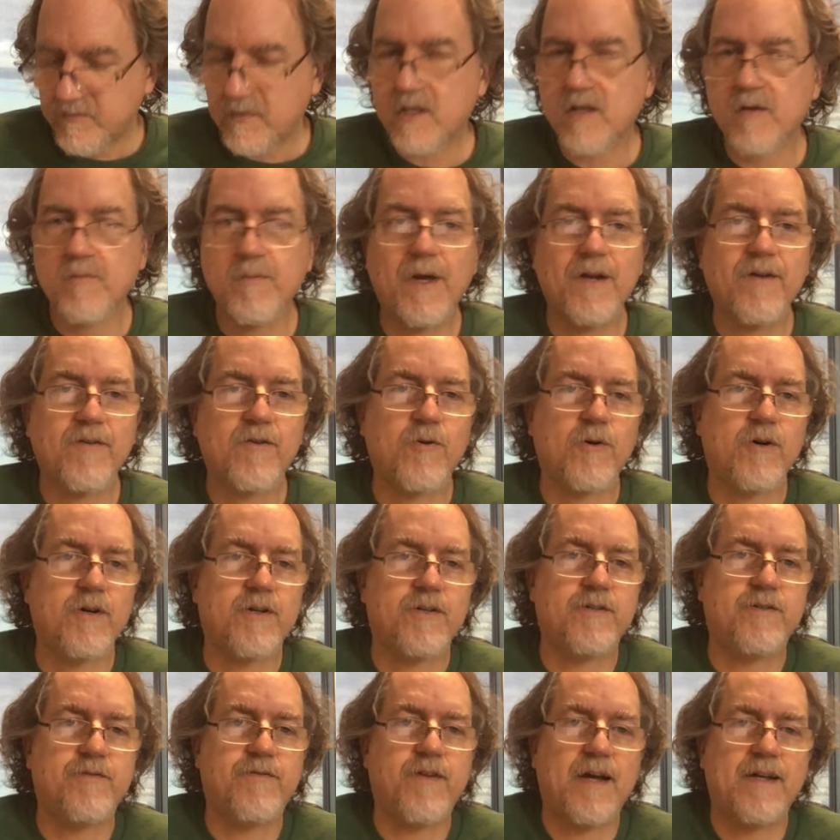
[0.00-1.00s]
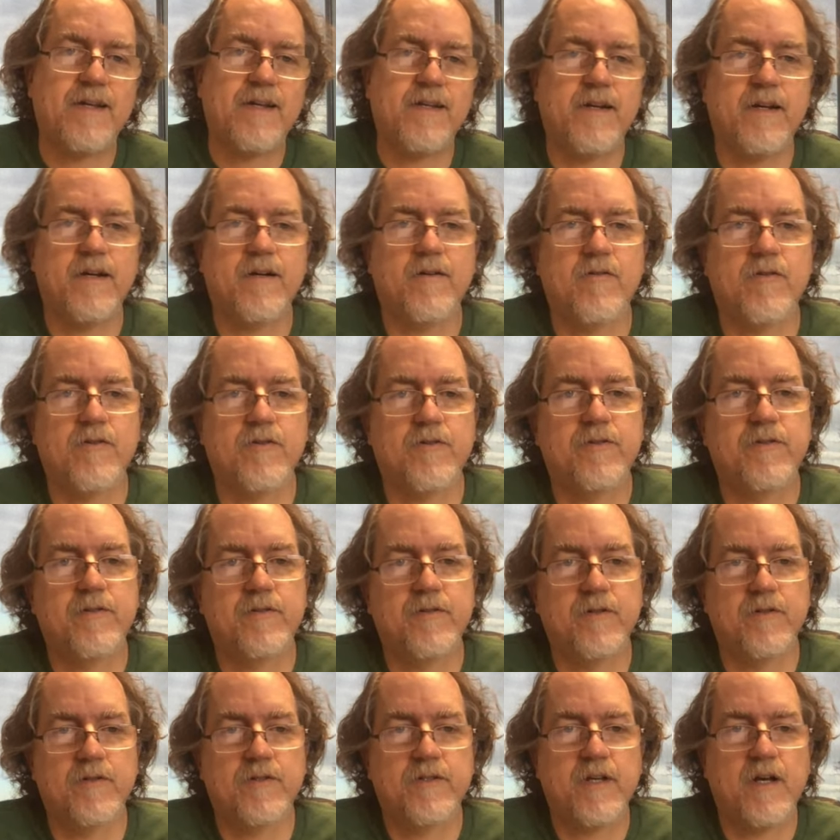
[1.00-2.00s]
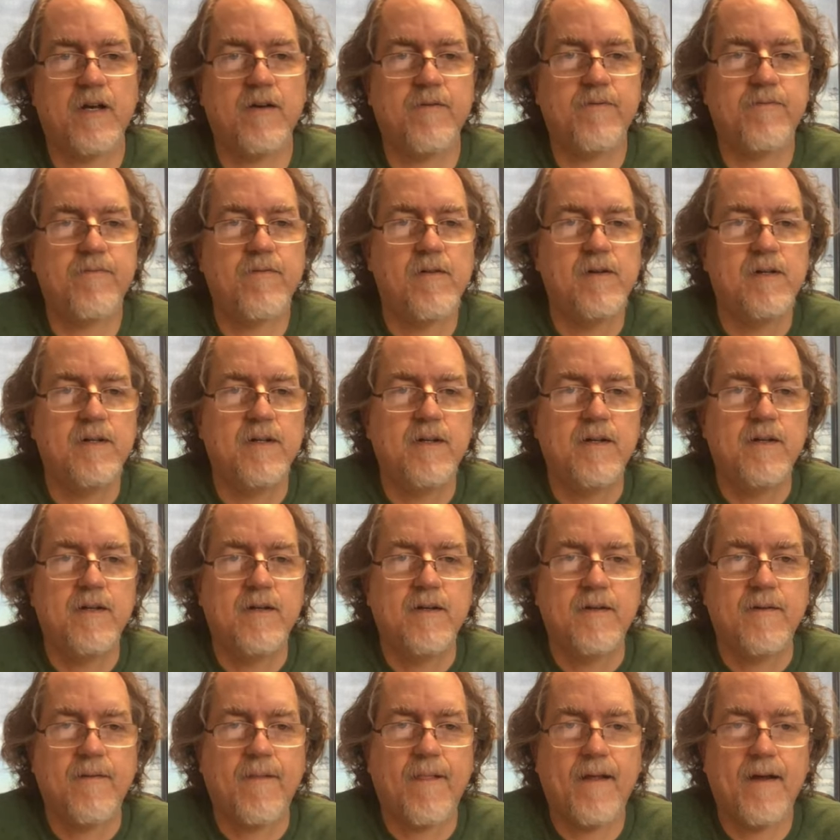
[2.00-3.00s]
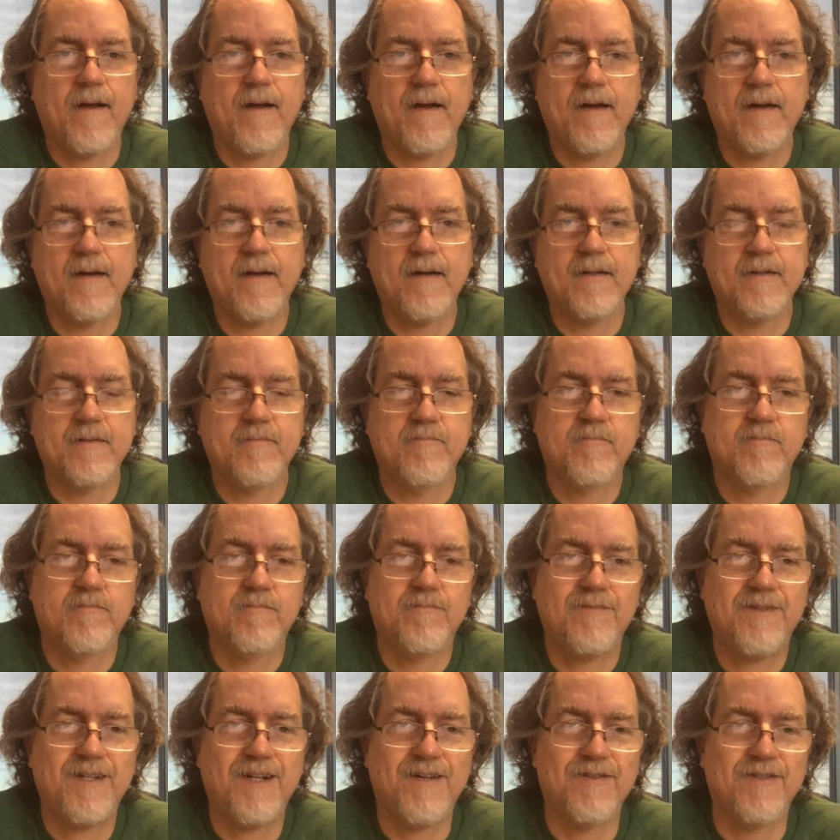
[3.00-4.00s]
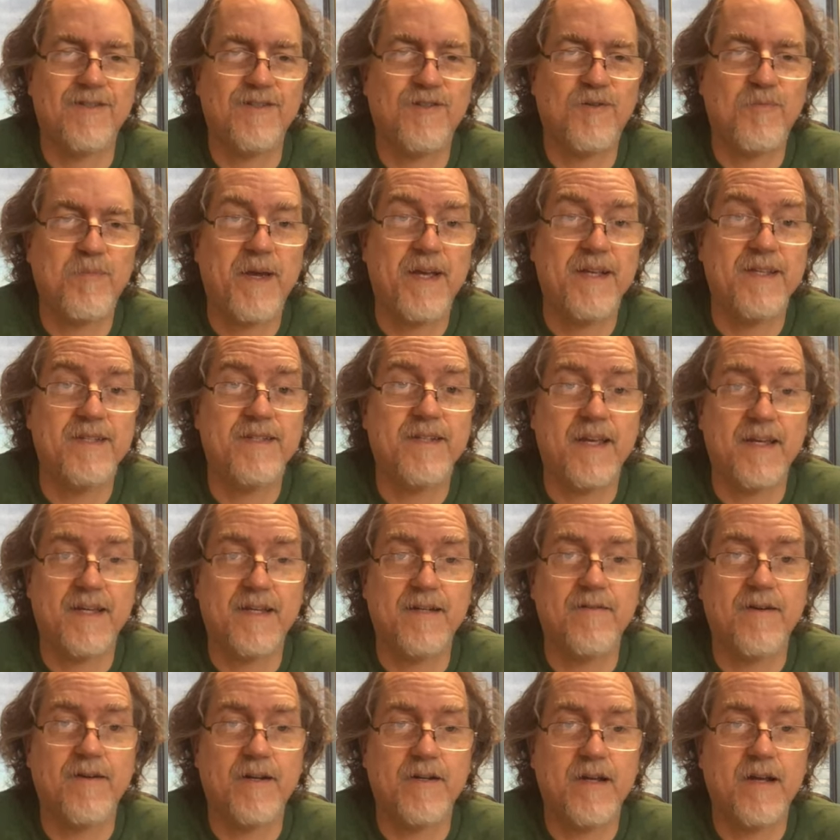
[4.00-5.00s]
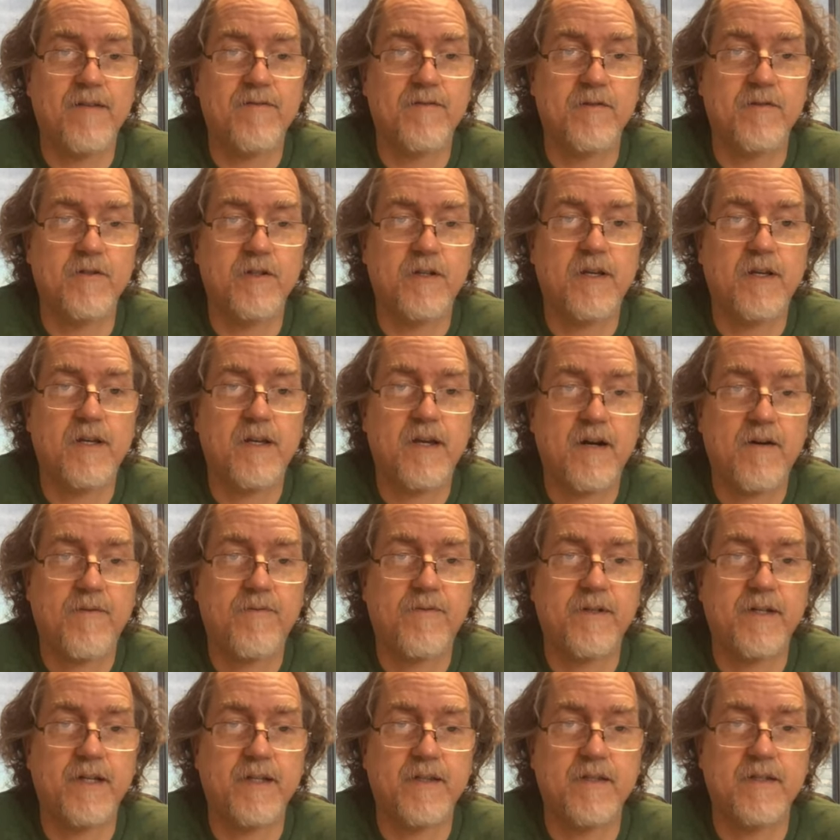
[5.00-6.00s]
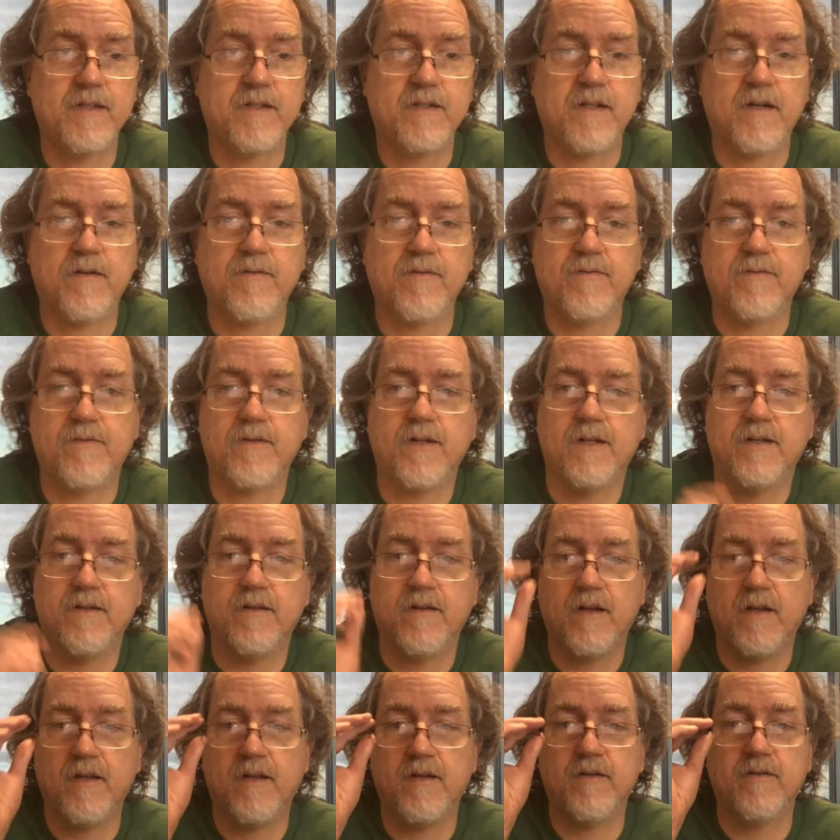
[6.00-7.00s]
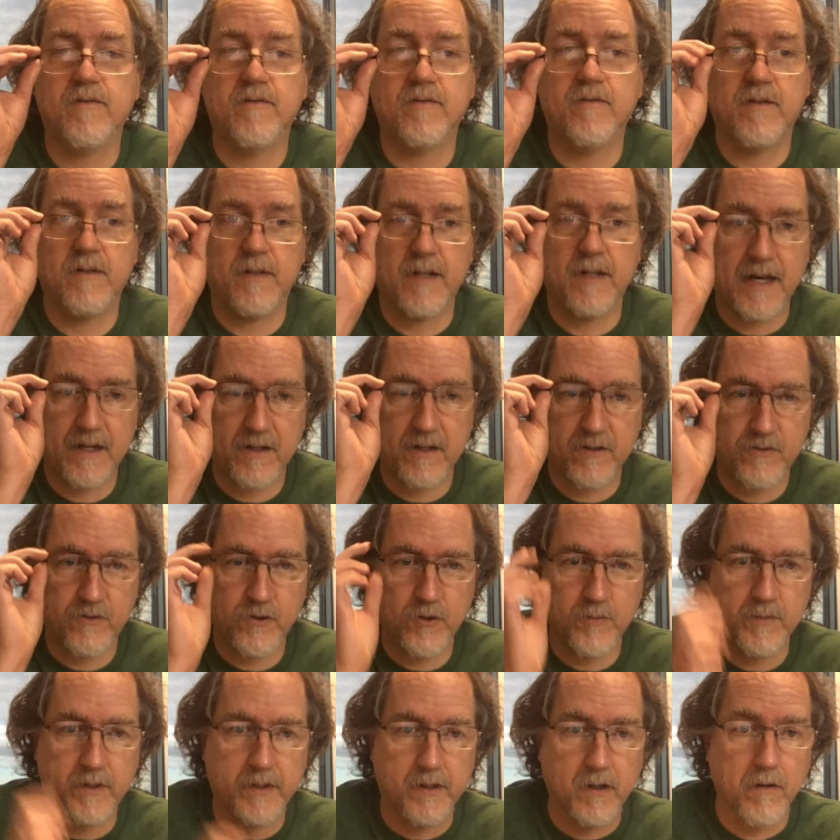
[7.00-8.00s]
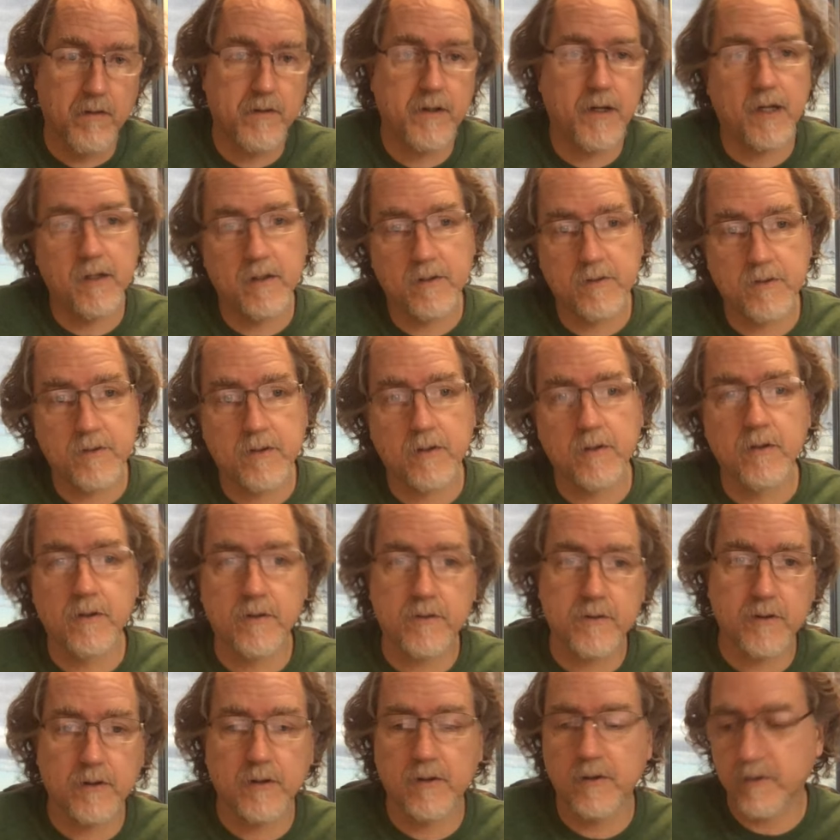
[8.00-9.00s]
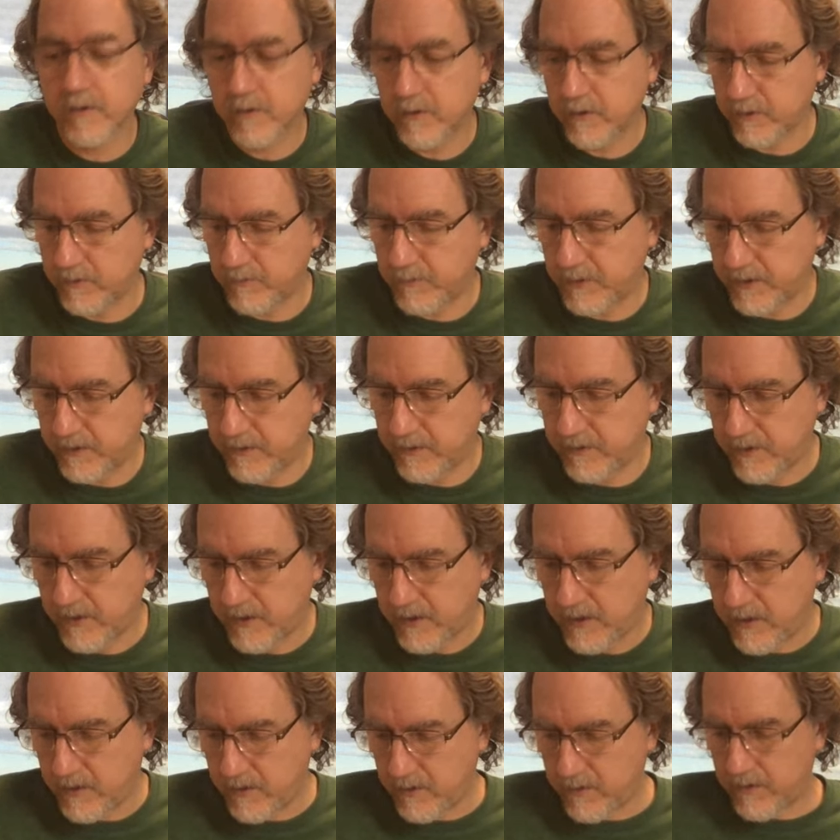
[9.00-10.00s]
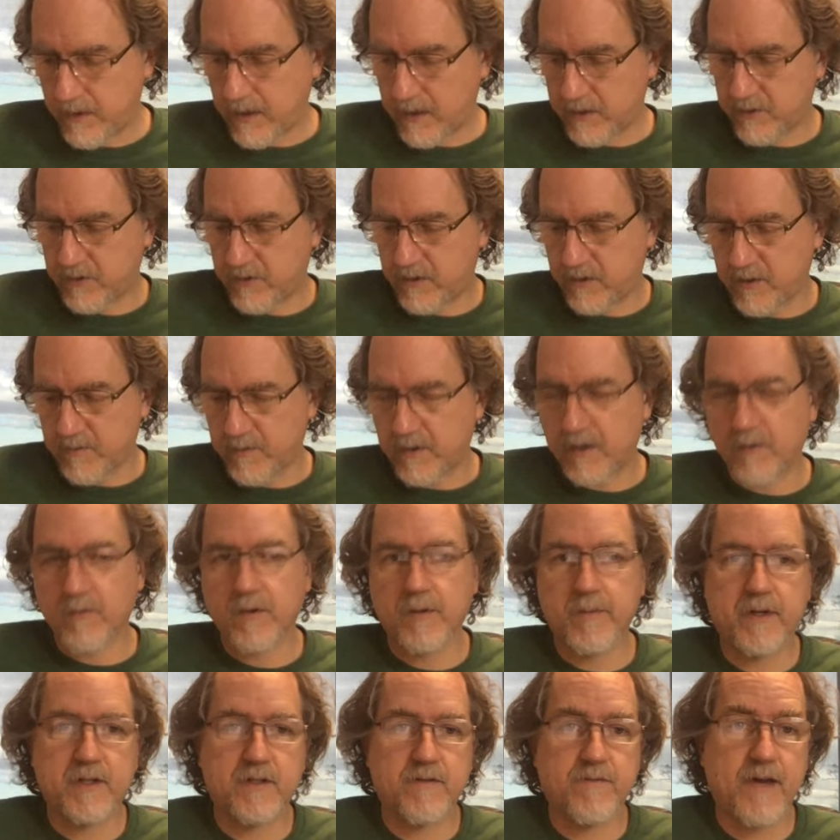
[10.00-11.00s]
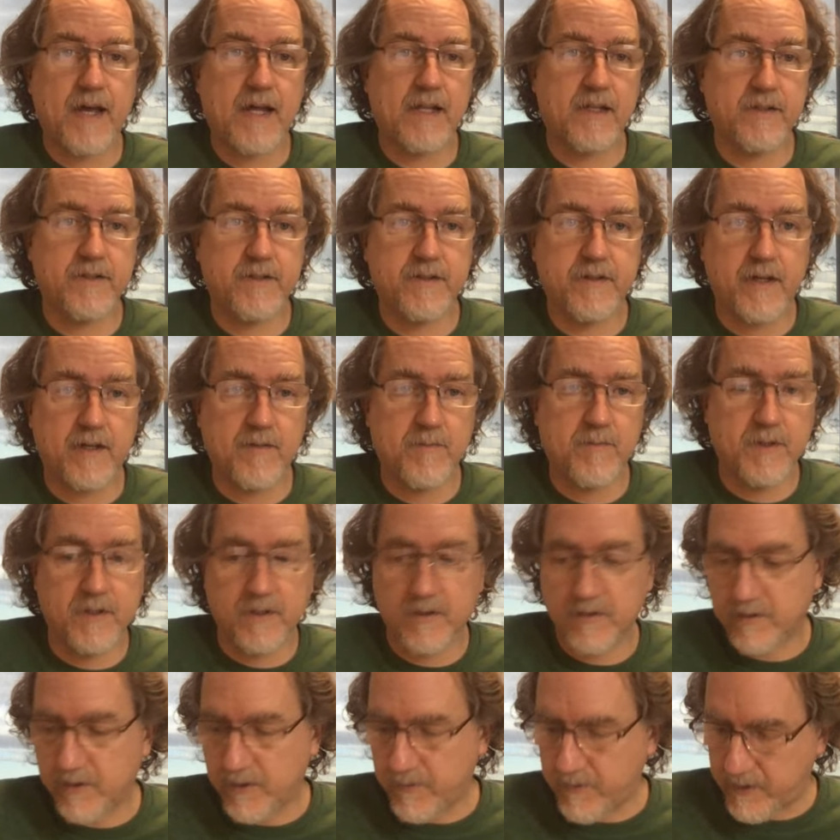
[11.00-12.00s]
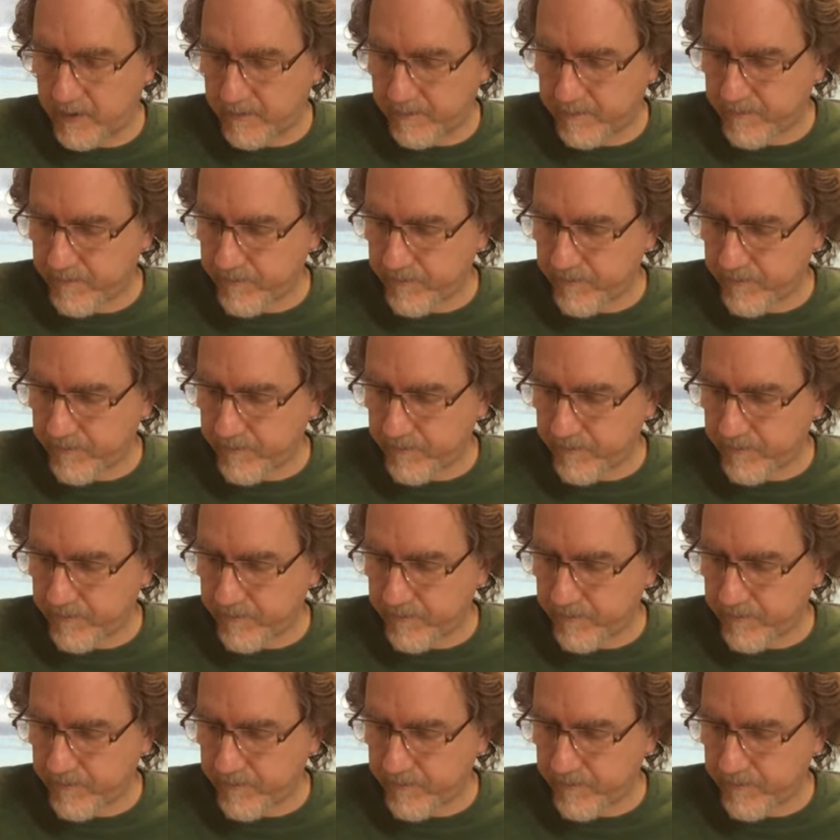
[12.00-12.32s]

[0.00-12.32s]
But of course, finding errors yourself, is a little painstaking, right? You have to look carefully at this stuff and not assume like, okay, looks good, but actually think about what makes a valid statement and so on.